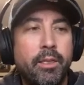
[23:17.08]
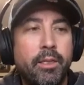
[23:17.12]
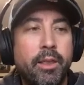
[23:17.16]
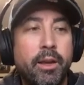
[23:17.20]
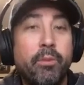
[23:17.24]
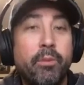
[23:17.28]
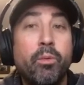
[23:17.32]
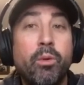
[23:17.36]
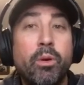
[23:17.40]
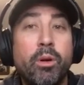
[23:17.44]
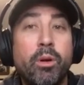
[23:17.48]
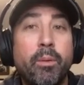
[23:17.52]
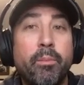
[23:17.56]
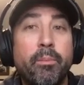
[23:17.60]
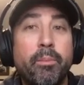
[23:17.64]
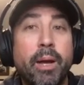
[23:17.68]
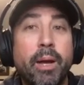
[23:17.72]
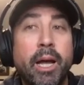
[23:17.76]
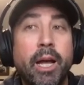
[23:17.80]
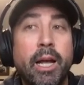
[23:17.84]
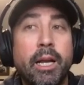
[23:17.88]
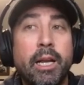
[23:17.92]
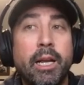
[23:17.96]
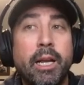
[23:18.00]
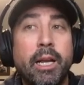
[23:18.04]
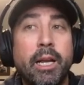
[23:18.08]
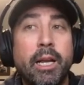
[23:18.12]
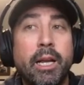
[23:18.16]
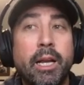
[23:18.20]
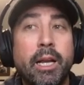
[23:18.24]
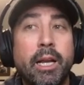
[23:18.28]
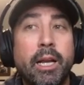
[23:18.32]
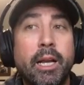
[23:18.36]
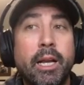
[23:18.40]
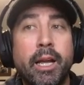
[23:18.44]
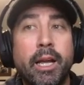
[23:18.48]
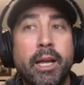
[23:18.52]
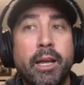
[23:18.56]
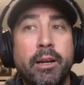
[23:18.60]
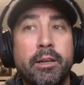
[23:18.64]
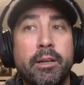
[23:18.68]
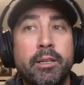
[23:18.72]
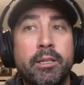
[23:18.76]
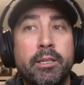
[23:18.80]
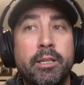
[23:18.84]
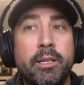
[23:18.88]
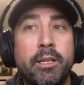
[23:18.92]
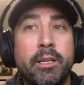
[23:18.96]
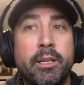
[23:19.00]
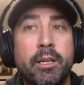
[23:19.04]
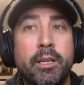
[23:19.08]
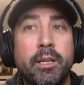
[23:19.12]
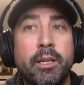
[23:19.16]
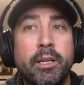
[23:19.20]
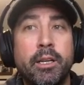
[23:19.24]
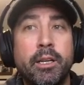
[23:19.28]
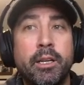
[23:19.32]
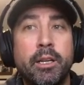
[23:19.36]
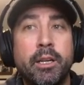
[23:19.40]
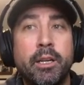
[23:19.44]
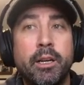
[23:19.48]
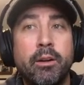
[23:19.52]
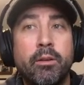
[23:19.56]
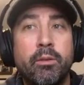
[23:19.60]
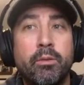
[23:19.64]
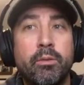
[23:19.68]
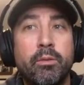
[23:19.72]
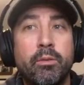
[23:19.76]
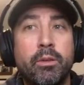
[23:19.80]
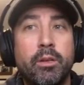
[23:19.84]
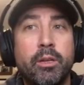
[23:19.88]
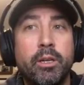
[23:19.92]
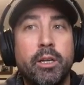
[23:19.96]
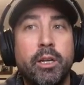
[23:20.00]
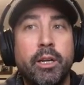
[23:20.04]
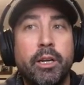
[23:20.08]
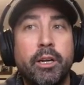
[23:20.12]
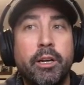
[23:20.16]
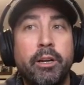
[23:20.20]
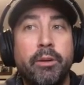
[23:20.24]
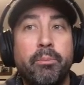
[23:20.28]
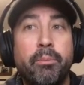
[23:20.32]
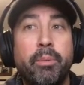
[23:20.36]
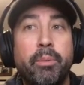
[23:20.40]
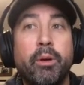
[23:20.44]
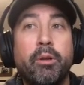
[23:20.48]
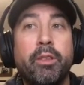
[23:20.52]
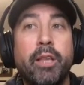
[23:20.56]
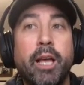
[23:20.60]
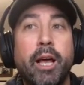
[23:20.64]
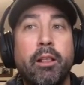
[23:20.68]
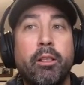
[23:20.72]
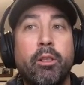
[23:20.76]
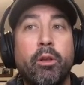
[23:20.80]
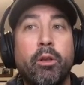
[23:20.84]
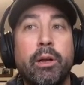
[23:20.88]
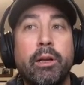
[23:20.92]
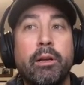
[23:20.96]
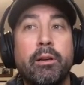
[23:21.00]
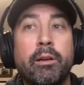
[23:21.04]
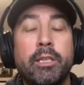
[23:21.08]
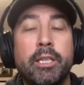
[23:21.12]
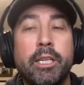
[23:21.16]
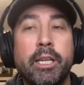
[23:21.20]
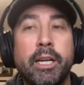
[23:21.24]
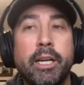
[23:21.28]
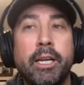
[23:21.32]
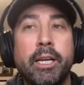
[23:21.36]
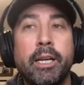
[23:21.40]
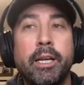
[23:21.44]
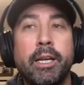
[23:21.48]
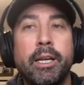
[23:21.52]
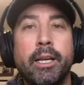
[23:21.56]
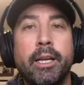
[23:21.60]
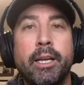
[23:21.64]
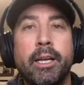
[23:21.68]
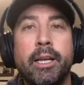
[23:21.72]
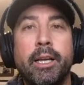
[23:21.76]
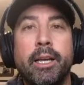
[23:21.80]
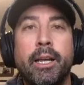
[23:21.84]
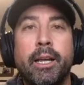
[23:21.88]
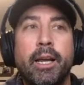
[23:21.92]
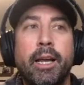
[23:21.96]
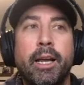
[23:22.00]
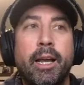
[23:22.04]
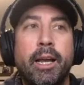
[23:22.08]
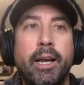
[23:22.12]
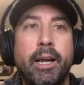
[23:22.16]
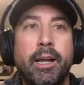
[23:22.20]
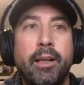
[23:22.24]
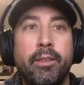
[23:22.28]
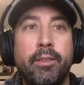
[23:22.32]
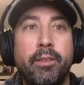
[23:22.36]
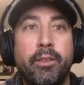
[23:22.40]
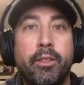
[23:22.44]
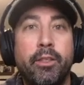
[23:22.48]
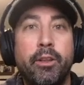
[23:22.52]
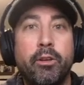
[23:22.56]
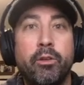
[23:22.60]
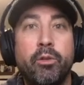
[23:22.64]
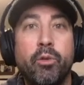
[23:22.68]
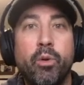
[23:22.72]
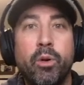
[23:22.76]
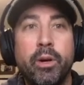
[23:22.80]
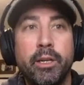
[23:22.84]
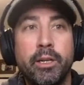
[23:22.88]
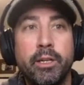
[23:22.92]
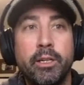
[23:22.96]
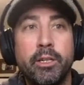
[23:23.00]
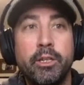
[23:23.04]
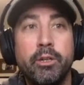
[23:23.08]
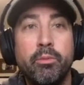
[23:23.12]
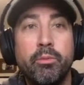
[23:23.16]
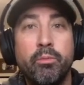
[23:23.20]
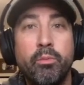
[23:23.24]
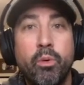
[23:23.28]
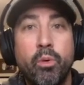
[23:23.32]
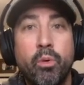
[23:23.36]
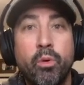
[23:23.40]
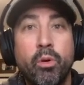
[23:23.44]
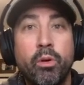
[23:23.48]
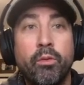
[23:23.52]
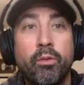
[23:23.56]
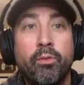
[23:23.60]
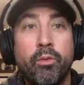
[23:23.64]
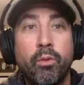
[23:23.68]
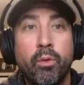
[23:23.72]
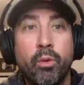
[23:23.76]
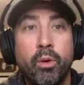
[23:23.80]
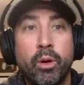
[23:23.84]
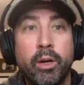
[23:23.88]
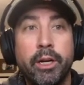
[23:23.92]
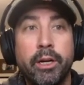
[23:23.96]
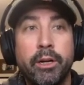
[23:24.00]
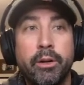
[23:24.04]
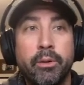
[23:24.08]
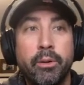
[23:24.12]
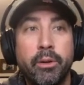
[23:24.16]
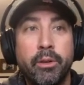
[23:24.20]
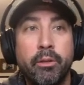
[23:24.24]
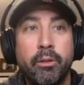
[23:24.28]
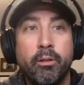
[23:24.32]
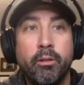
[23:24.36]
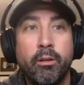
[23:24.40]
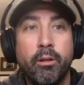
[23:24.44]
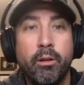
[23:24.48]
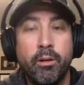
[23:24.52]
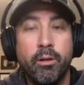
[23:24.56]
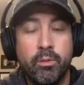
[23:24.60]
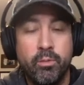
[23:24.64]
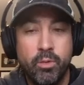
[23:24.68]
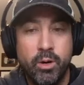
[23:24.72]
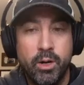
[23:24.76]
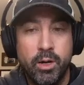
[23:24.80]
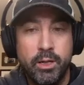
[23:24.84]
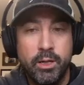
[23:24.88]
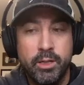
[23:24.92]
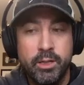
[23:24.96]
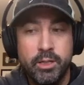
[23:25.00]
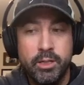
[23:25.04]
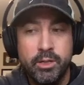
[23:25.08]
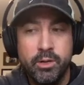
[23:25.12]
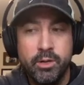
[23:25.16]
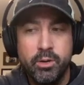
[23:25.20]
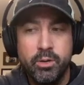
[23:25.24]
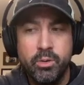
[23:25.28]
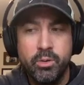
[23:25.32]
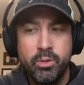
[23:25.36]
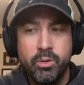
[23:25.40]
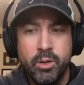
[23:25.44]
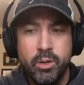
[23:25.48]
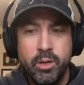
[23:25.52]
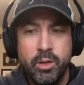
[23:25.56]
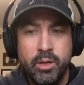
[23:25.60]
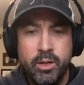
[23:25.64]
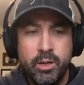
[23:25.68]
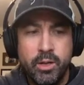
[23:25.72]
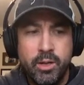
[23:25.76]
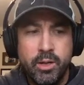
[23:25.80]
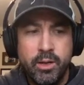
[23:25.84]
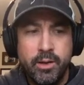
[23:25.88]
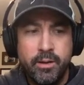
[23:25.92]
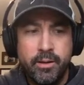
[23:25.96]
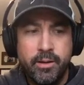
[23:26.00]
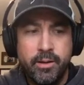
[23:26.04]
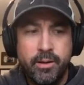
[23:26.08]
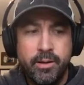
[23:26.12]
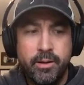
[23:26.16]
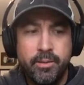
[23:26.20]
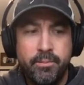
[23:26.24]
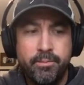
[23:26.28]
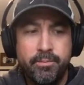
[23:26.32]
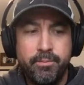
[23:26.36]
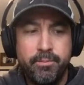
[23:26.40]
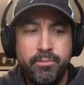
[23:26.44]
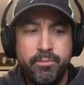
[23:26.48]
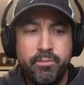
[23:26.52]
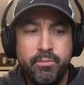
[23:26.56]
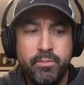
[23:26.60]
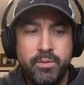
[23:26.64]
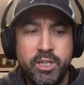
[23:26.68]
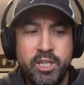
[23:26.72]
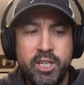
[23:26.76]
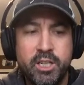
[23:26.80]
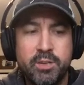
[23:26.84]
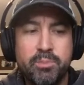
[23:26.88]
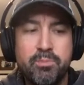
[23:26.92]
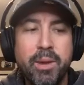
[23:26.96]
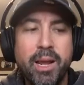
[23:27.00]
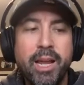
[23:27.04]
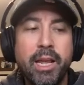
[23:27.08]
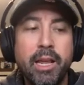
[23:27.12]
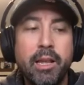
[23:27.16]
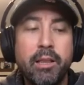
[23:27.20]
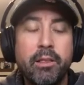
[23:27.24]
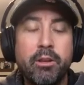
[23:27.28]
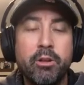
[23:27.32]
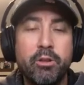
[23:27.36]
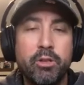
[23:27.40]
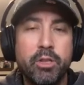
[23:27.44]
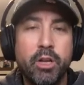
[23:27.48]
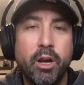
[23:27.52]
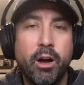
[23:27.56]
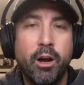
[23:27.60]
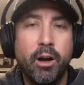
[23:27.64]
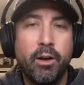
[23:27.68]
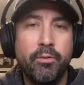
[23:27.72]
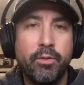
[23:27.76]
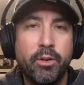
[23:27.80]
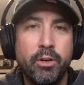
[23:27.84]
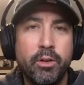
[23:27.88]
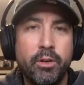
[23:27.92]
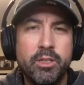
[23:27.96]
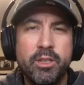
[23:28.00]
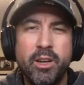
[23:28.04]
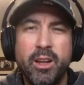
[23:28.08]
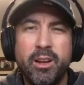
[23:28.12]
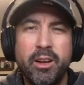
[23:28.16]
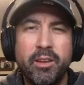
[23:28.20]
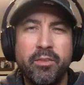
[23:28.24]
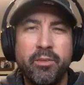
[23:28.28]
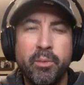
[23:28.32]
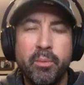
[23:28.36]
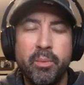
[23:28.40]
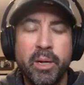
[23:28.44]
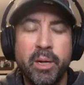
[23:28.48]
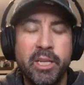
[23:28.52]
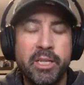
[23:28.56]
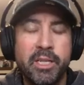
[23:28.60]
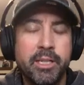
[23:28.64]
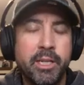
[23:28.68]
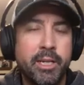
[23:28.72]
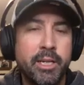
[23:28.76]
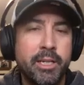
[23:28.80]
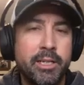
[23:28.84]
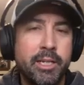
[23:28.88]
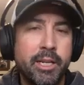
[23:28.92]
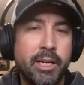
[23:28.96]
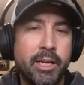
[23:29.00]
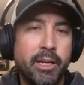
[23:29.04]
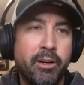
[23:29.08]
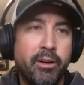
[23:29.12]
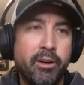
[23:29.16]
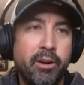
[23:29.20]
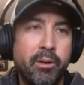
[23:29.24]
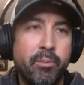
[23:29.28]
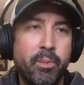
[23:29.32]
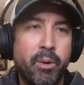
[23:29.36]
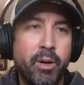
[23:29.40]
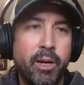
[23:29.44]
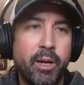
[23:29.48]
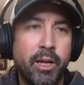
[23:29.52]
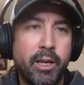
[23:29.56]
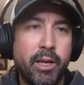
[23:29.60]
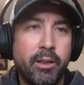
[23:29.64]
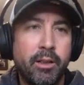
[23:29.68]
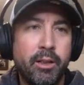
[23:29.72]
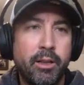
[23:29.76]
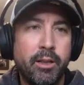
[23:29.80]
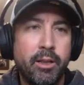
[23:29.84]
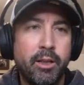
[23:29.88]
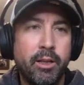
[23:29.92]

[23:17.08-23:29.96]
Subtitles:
They will come back and you build that loyalty, and they're going to do more for you in the long run. So um, just making those offers, not everybody's going to take you up on it.